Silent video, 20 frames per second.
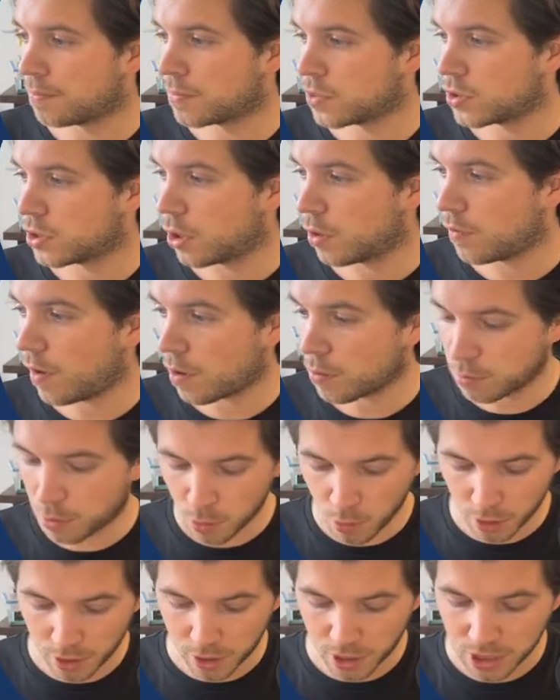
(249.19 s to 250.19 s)
So I would be
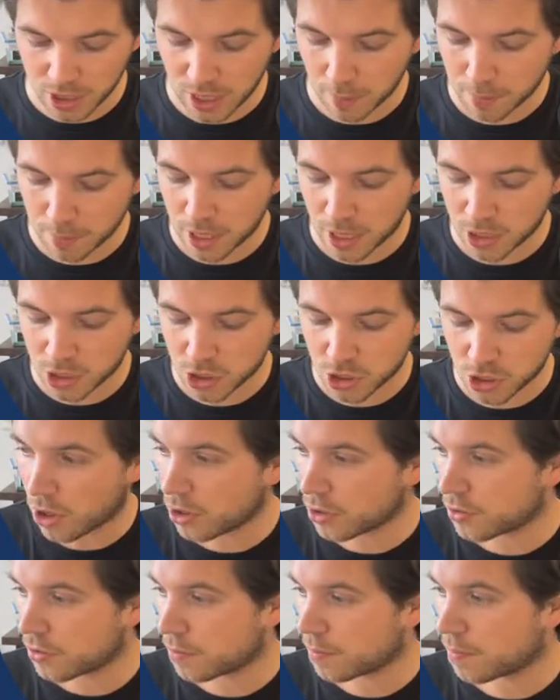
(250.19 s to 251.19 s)
running StepZen
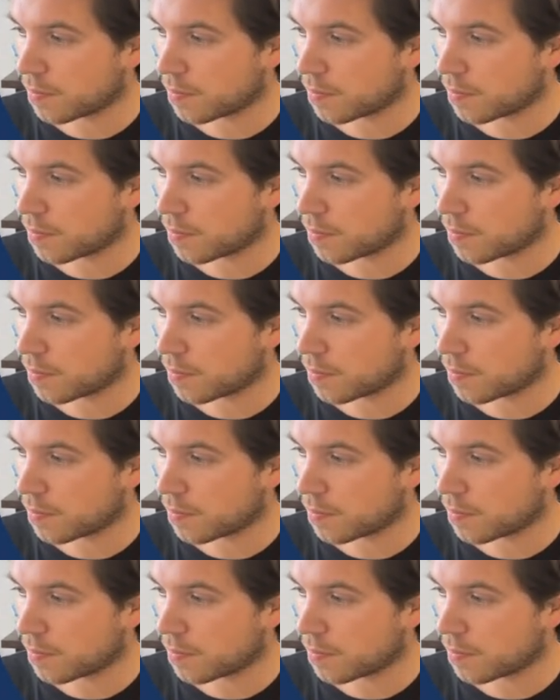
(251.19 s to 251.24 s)
start.